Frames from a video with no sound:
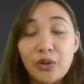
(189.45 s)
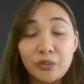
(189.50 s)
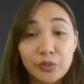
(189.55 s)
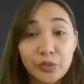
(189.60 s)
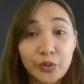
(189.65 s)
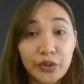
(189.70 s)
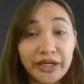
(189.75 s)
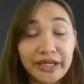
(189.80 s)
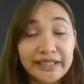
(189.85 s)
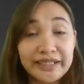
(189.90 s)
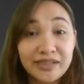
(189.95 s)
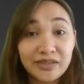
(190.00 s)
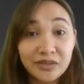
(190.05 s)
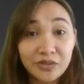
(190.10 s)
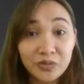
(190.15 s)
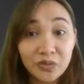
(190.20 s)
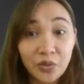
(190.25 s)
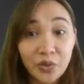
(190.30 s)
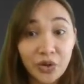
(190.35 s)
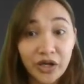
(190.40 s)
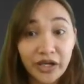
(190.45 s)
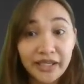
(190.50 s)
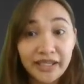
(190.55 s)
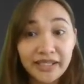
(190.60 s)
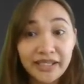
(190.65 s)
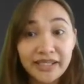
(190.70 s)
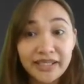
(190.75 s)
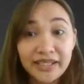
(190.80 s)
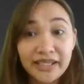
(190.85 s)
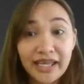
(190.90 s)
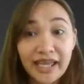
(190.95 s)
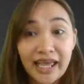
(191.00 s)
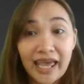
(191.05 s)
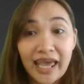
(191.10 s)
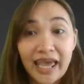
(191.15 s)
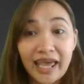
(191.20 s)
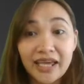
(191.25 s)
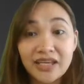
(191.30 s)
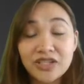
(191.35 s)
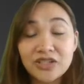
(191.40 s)
bring down 1
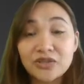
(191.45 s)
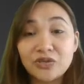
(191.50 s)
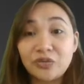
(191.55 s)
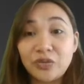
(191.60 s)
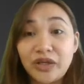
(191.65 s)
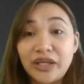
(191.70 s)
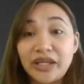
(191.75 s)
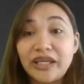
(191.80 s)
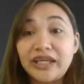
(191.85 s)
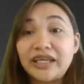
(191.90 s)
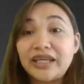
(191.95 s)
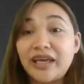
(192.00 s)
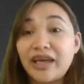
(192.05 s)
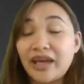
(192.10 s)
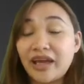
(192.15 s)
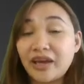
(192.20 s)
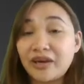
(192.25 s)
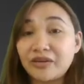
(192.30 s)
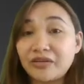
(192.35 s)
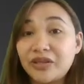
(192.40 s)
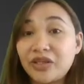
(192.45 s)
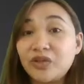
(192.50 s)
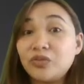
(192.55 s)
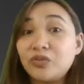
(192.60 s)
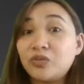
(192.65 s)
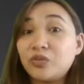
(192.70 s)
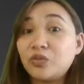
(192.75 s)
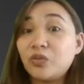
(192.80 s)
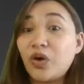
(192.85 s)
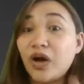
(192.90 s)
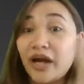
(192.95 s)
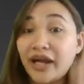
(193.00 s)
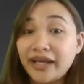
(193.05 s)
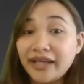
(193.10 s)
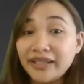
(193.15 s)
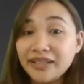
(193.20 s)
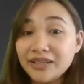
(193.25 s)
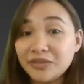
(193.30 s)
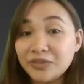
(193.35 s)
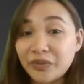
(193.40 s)
and we carry
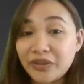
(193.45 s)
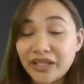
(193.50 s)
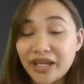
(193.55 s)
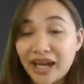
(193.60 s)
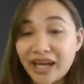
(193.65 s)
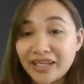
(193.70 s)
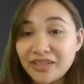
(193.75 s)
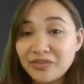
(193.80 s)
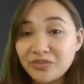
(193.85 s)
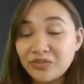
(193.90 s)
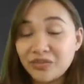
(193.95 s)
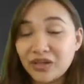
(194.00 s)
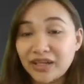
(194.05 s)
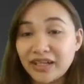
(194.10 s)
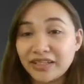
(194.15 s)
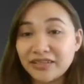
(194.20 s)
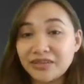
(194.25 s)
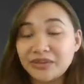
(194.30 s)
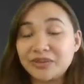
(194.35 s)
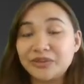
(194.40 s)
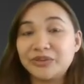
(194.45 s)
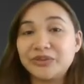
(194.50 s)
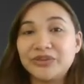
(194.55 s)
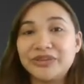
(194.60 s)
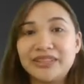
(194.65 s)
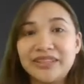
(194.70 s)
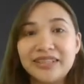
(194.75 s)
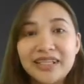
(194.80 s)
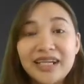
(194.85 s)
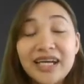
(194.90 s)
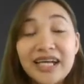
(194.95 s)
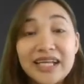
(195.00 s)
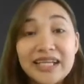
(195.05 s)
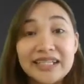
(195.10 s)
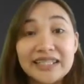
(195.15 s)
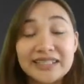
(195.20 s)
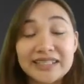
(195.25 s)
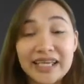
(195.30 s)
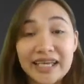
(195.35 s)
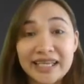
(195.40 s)
1. We add 1 to the
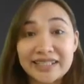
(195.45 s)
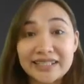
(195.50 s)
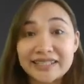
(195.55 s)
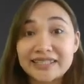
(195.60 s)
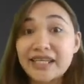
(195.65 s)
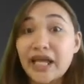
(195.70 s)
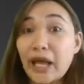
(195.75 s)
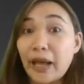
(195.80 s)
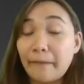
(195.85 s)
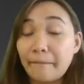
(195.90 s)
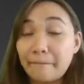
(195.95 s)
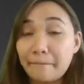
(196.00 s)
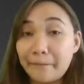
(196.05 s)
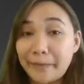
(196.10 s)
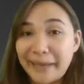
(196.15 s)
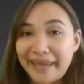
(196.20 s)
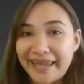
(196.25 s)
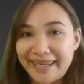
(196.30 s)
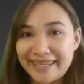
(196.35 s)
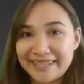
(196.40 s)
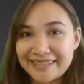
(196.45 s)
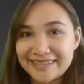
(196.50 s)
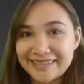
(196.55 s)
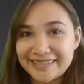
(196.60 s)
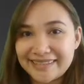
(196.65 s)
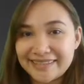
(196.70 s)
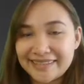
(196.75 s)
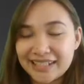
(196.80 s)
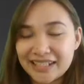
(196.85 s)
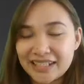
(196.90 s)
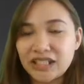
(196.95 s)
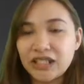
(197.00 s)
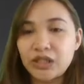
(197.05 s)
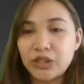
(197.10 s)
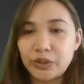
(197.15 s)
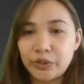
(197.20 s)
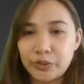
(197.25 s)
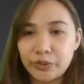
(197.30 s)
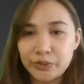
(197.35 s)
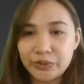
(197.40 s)
tens place.
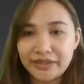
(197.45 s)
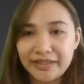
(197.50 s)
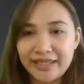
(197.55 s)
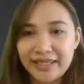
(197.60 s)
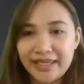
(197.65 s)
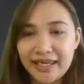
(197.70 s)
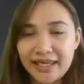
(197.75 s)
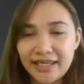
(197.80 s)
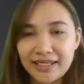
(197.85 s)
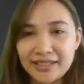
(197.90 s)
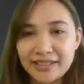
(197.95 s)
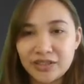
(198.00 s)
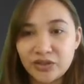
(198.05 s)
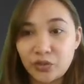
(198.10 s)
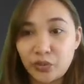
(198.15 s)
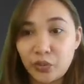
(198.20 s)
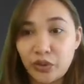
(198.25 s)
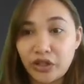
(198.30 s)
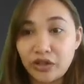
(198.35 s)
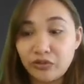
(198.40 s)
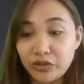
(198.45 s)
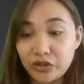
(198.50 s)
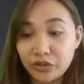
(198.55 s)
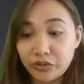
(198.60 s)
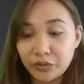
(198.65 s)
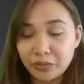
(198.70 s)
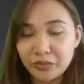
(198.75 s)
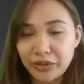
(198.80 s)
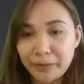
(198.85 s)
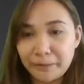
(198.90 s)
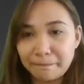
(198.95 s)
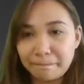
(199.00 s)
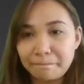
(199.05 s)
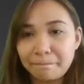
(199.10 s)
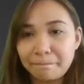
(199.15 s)
Okay, so we regroup them.